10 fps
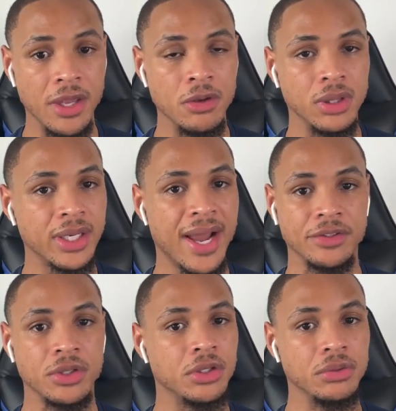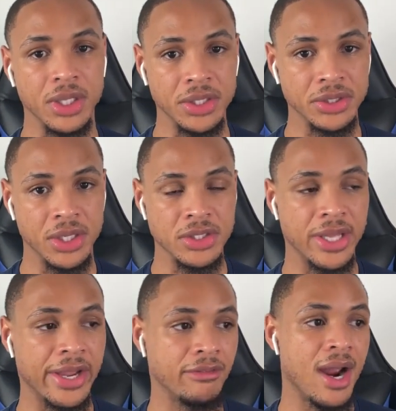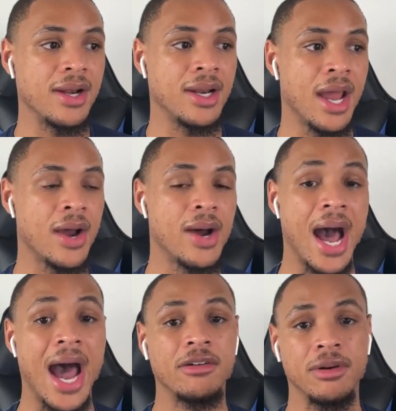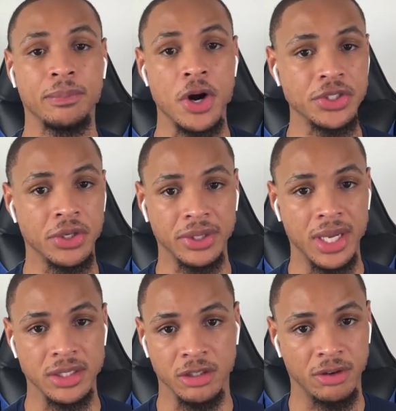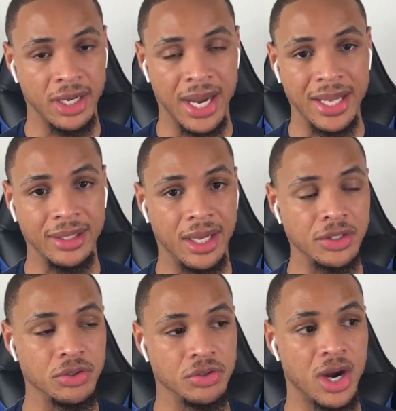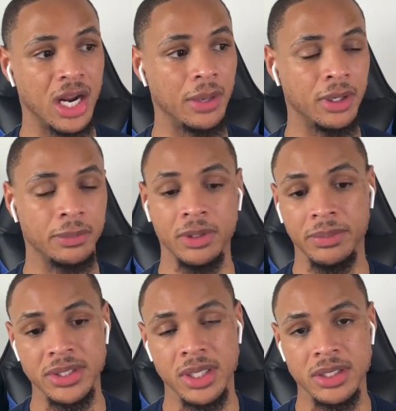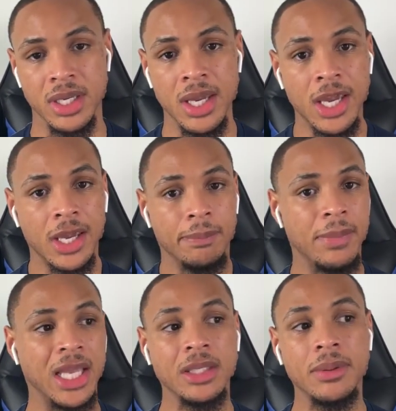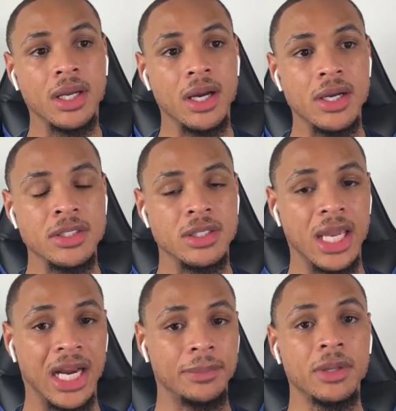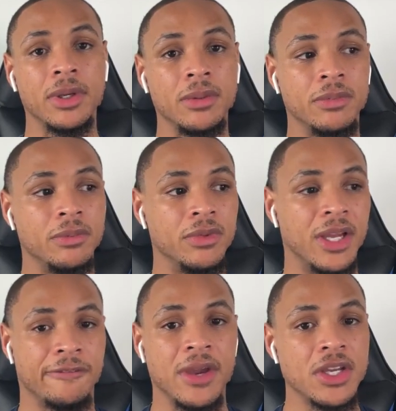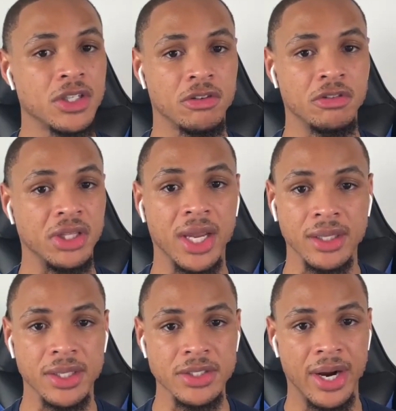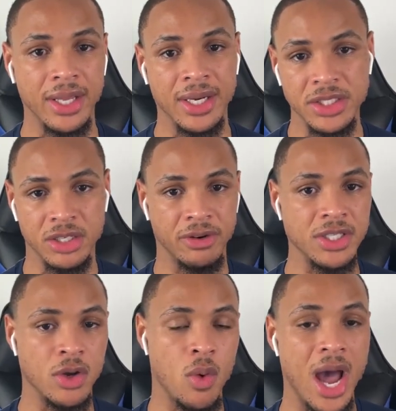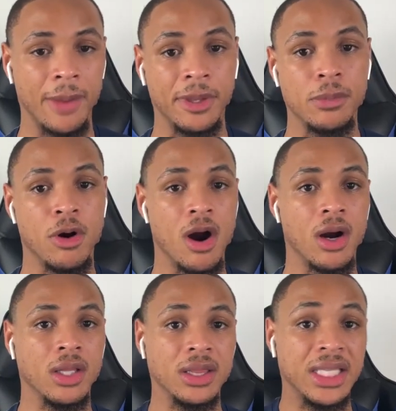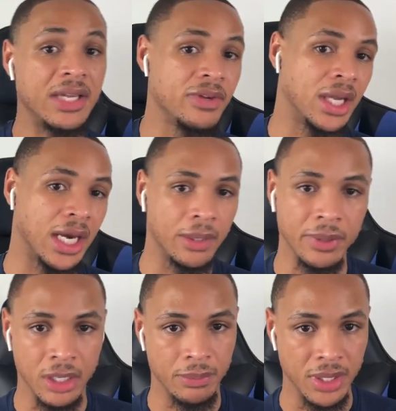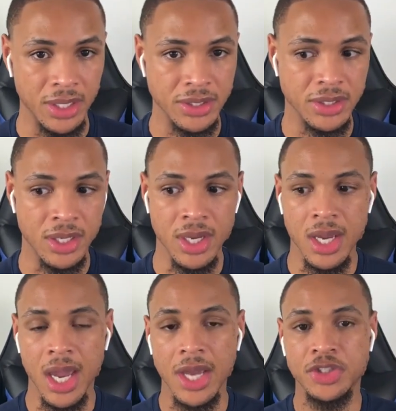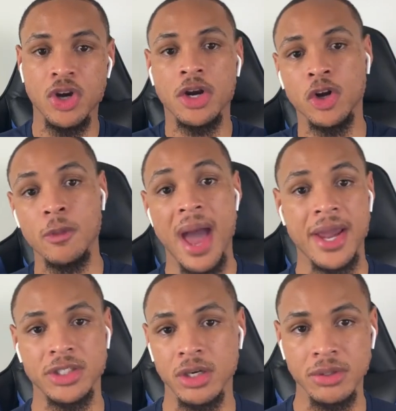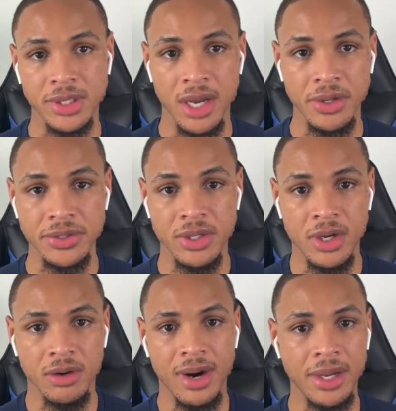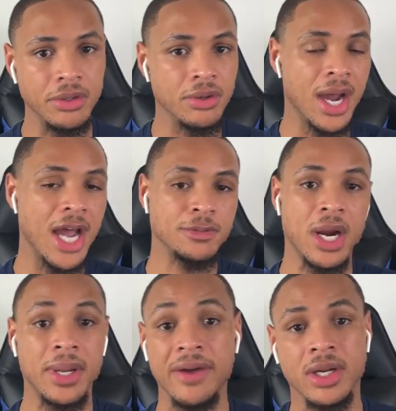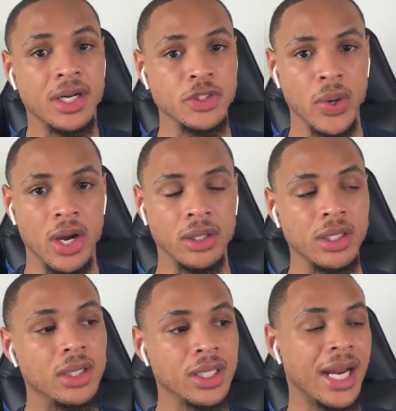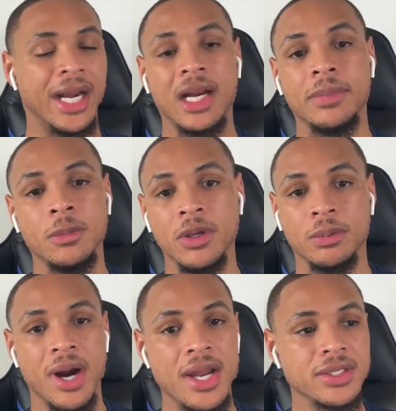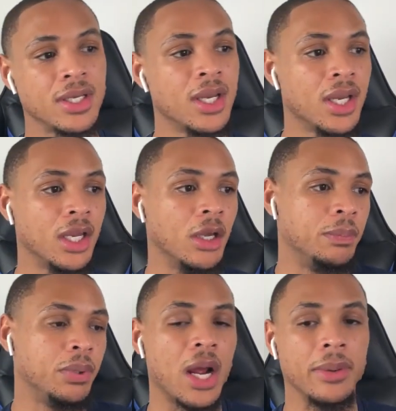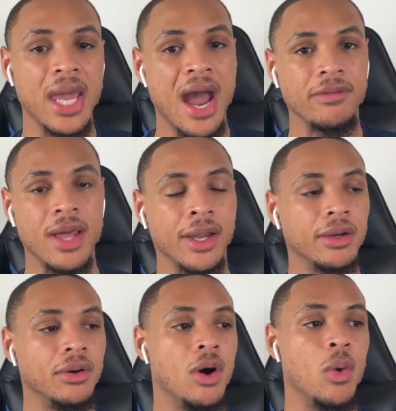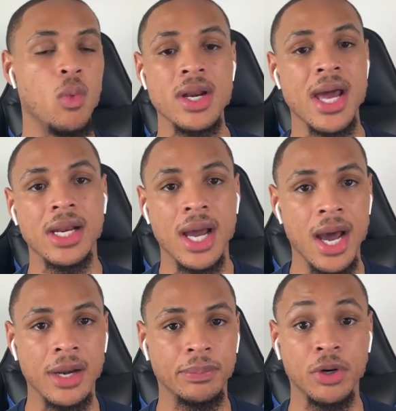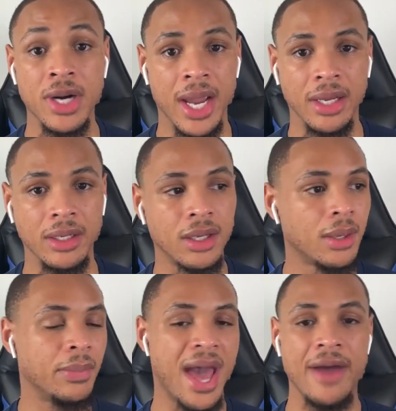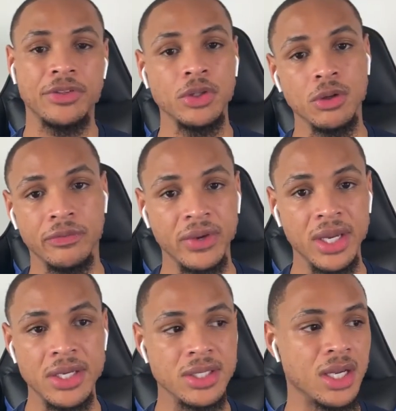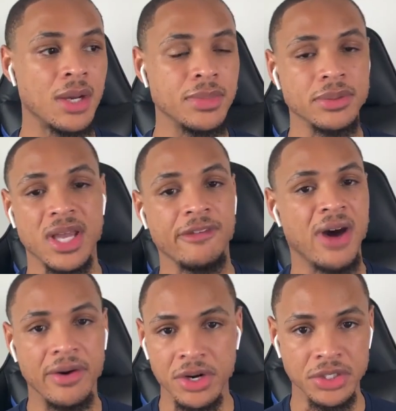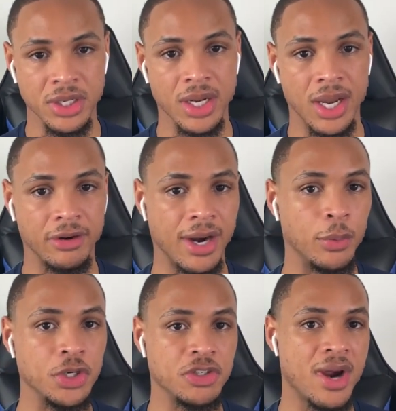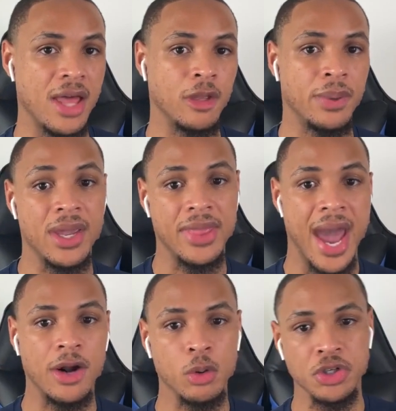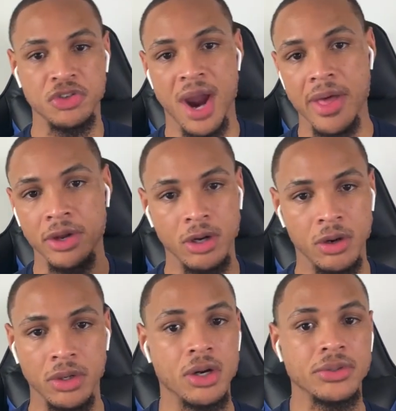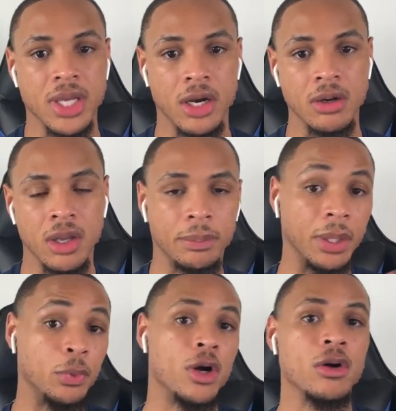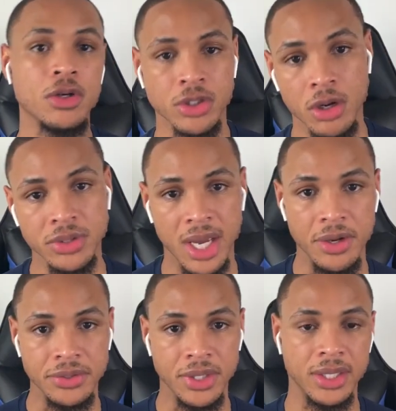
You literally have to do your due diligence. Like right now, I personally don't think it's a great idea to start Airbnb business, mainly because Airbnb, their fees are ridiculous, right? And this is the reason why people are leaving Airbnbs and starting to go back into hotels, right? You guys probably have done it as well. You're looking at Airbnb price, it'll probably have like a $199 per night, but after you do the fees, it comes up to like $500 a night, right? Would you rather pay that or would you rather go in a hotel? People are going to hotels.